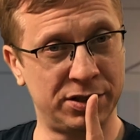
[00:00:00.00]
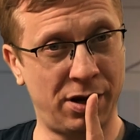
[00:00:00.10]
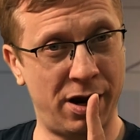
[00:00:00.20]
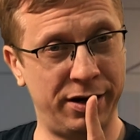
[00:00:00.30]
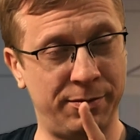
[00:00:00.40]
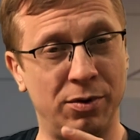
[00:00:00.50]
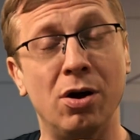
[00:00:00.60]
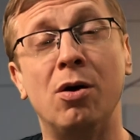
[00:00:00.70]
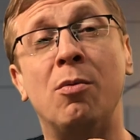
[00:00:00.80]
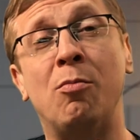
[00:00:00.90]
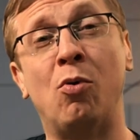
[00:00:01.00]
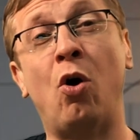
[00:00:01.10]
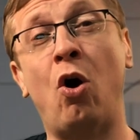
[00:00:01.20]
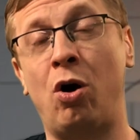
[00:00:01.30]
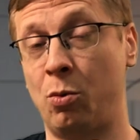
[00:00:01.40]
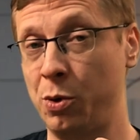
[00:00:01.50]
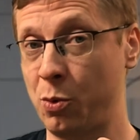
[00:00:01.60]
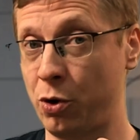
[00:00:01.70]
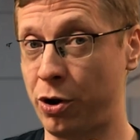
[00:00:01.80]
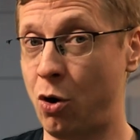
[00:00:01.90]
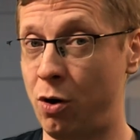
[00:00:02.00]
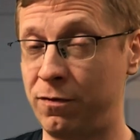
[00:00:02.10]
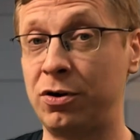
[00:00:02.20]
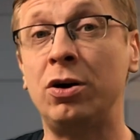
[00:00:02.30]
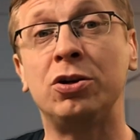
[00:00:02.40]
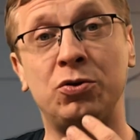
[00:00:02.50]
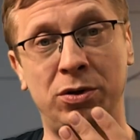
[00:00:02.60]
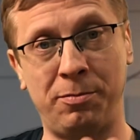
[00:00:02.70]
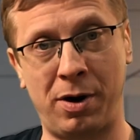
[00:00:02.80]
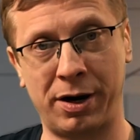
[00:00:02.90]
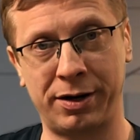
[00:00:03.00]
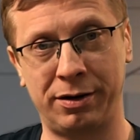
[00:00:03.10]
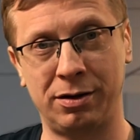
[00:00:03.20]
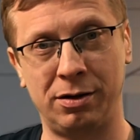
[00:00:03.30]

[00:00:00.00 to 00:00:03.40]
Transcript: is the item, more we want to offer to the market.